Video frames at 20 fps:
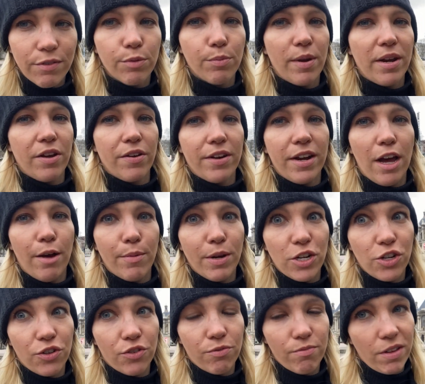depending on how
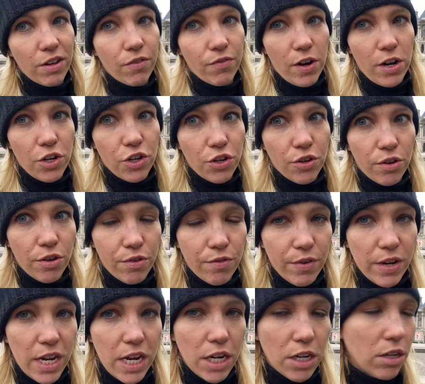much French you can
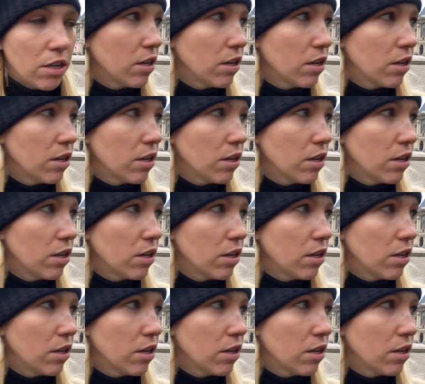read.